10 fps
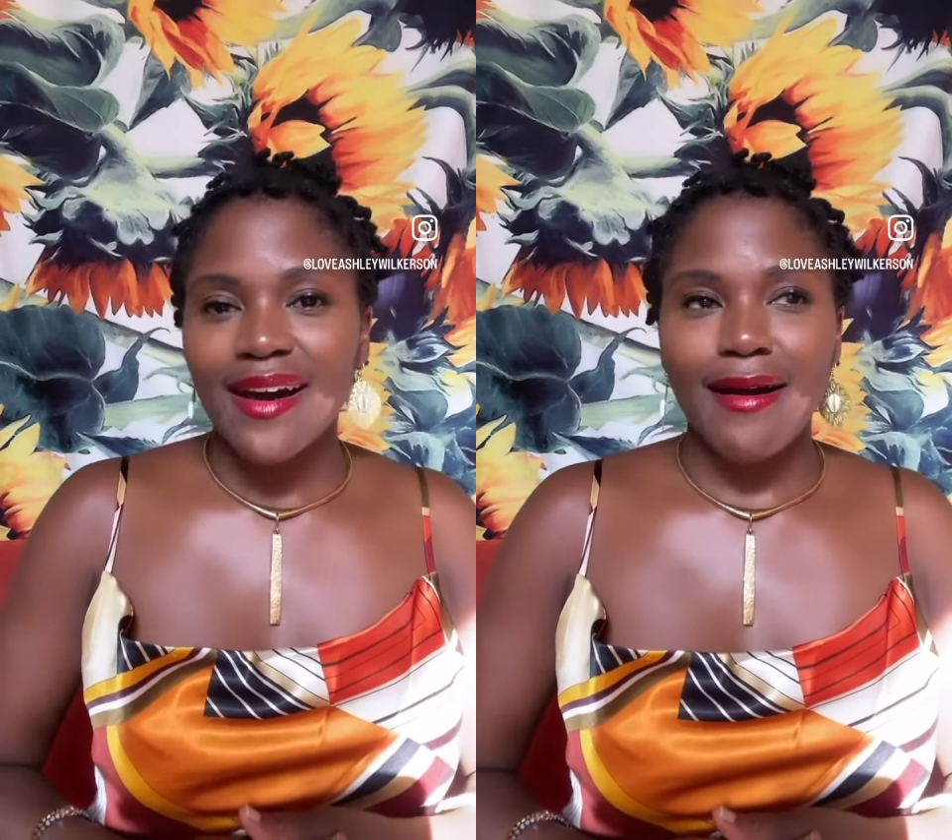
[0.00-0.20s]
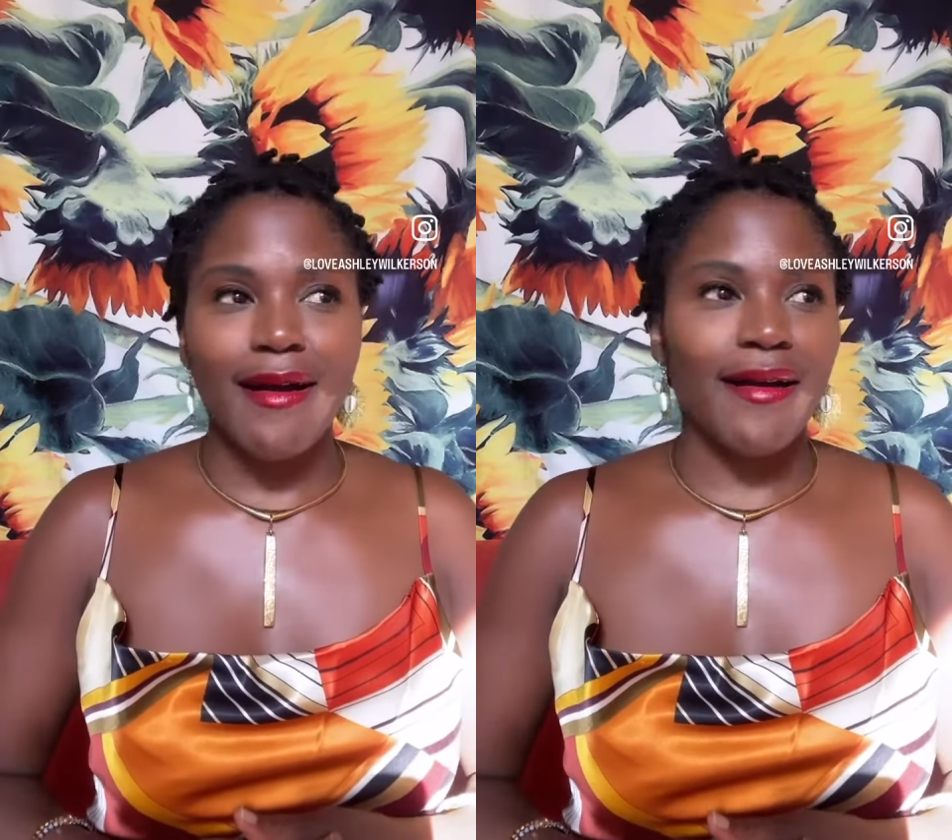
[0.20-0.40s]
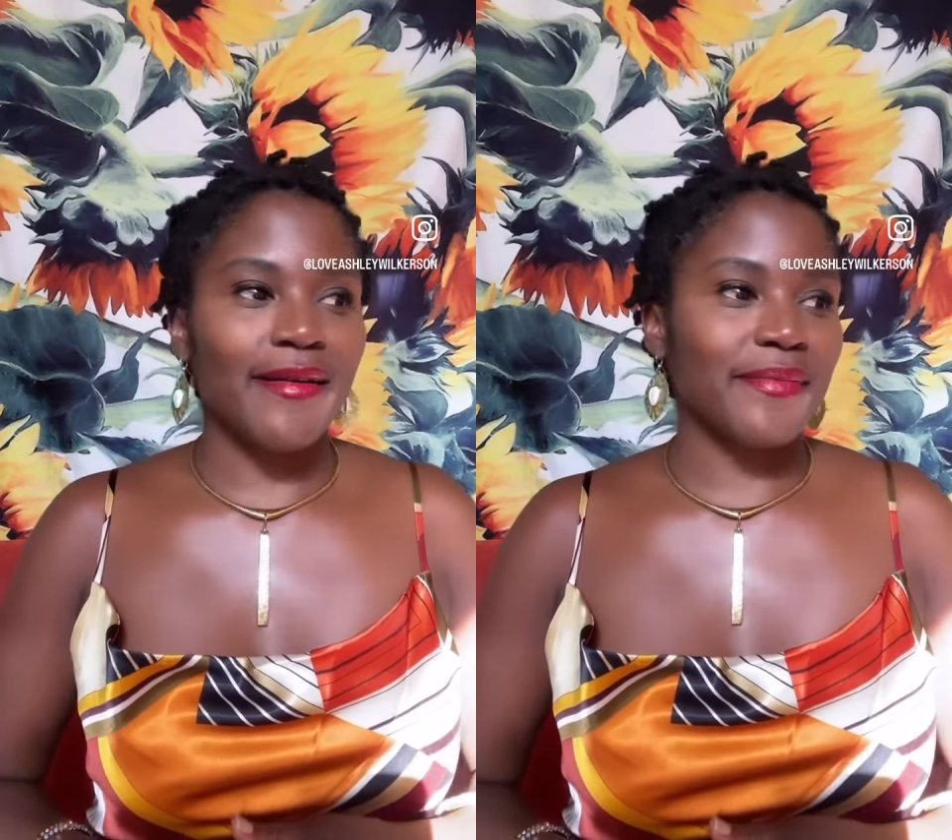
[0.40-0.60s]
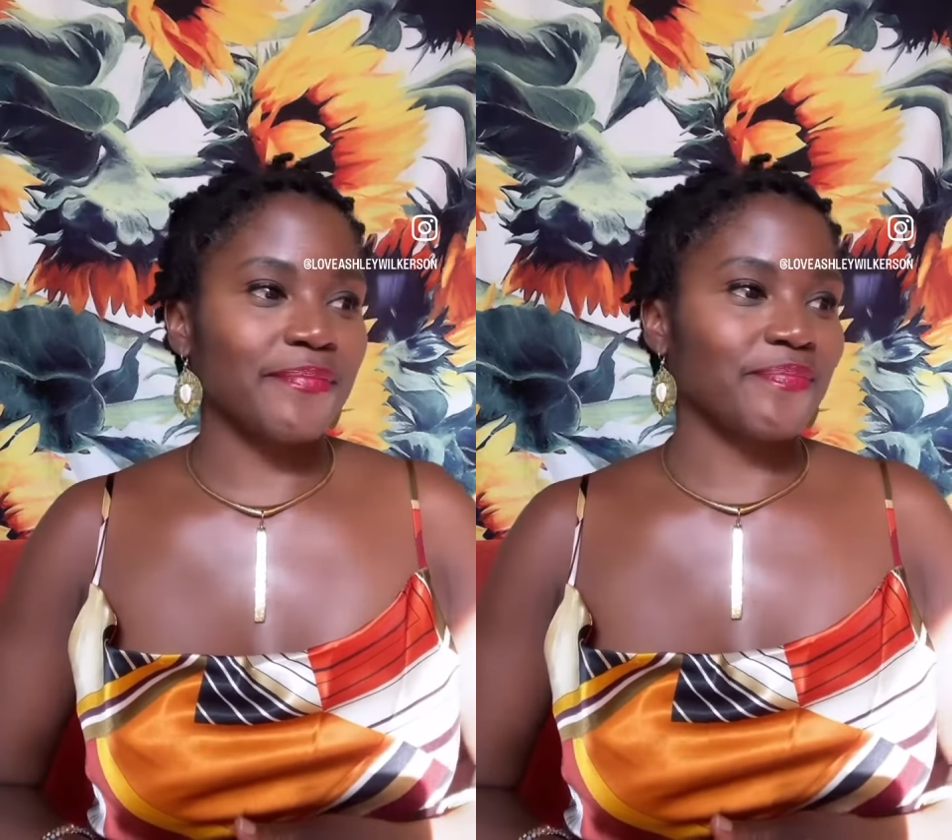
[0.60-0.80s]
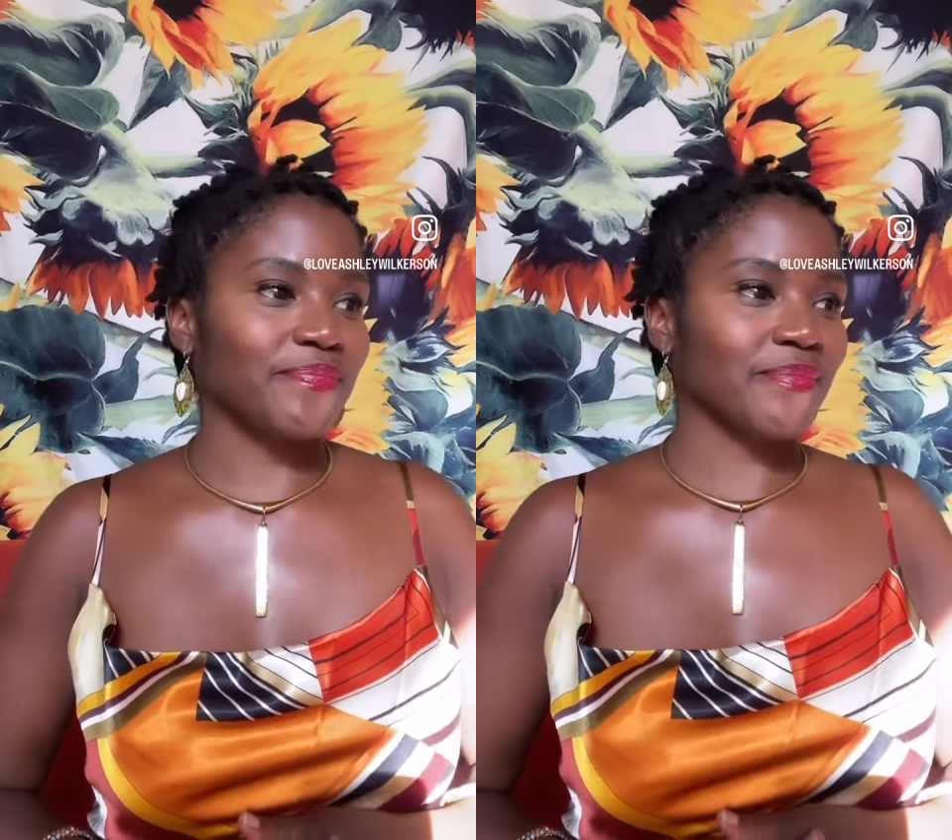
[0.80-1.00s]

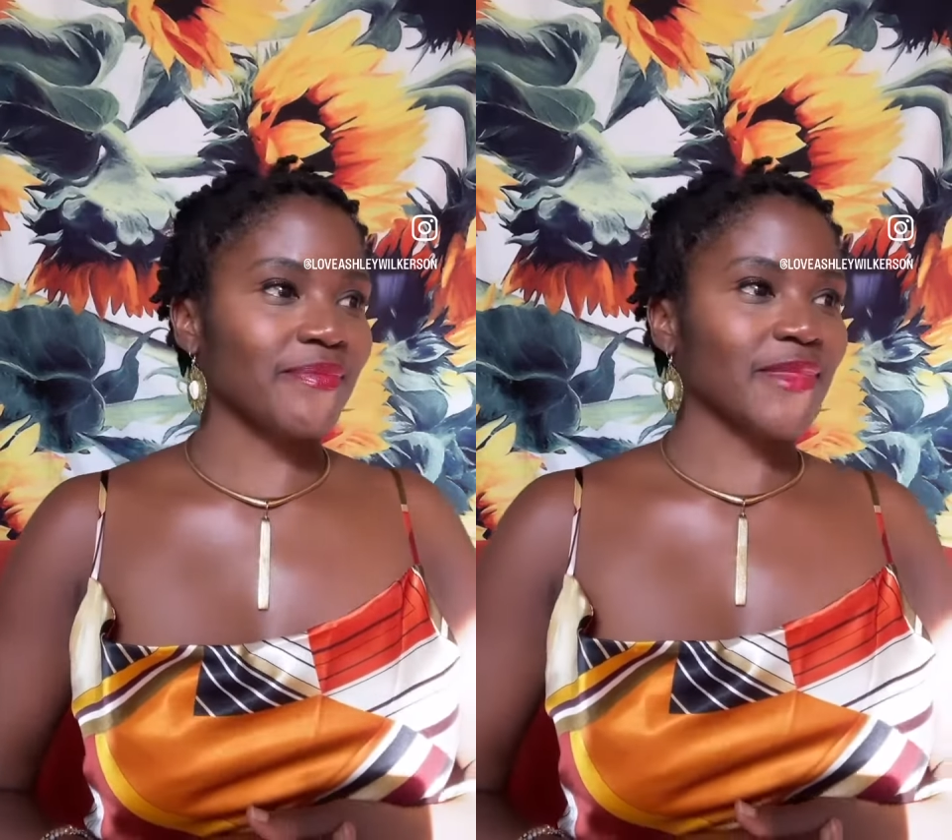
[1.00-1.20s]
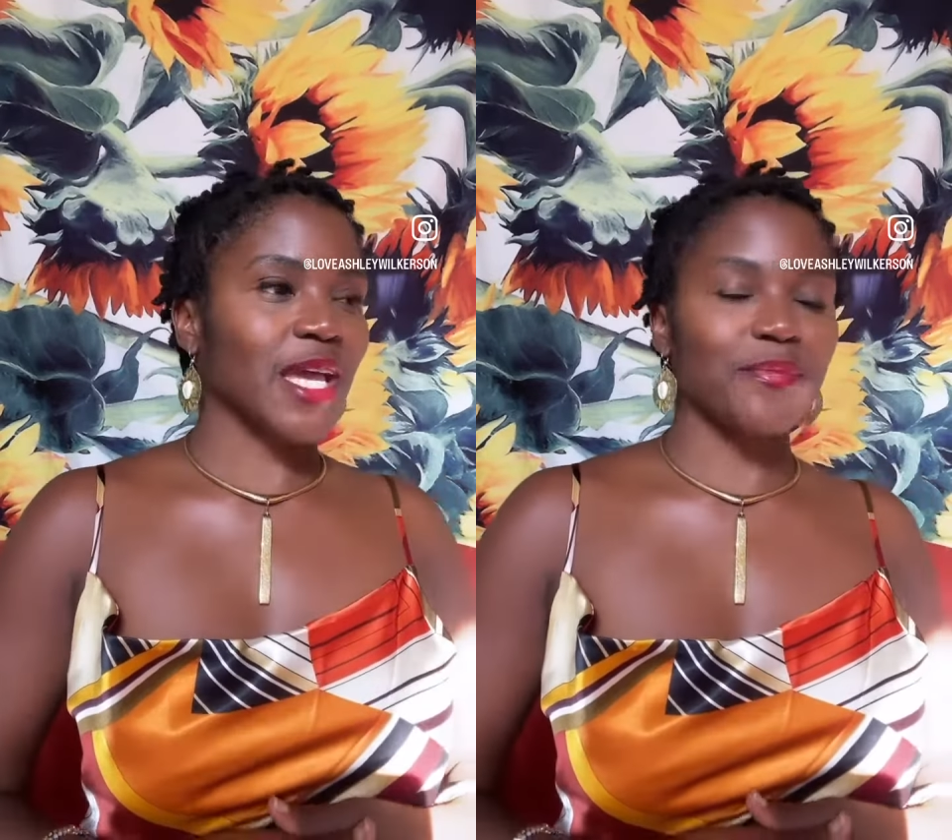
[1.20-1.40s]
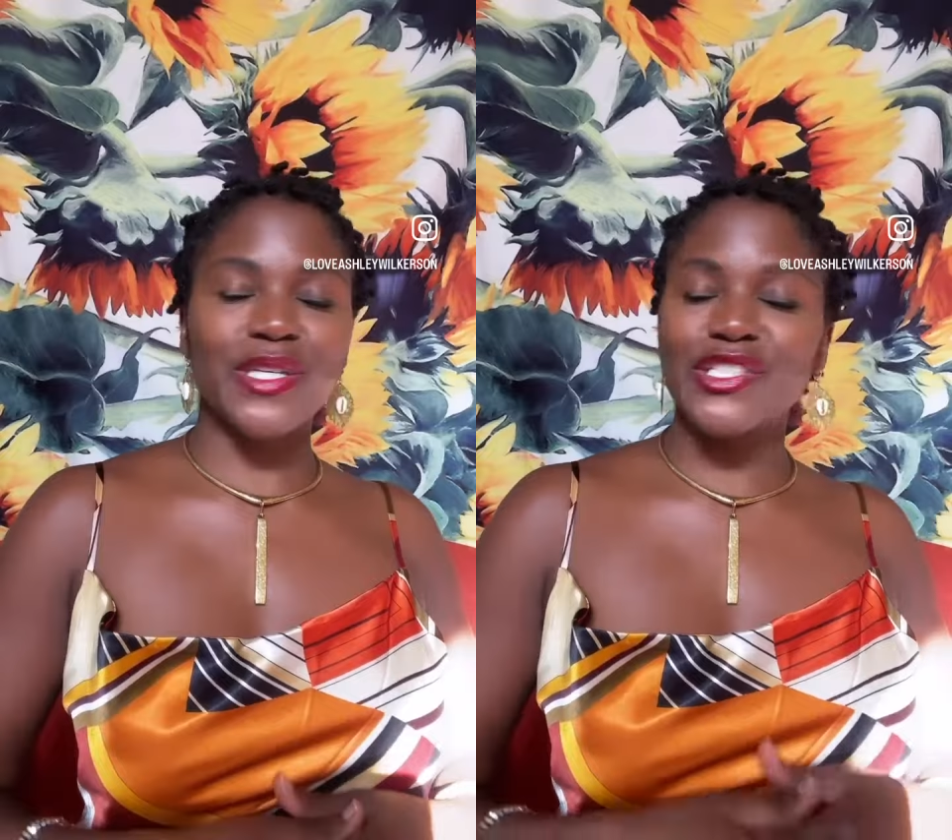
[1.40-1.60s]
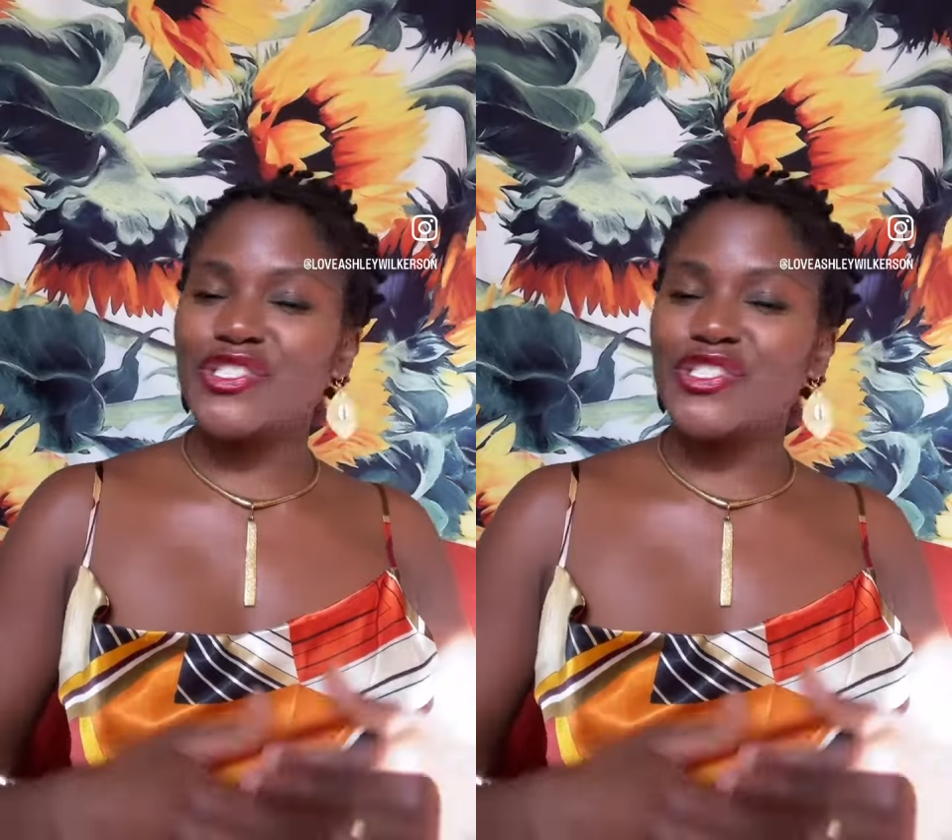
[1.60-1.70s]
Be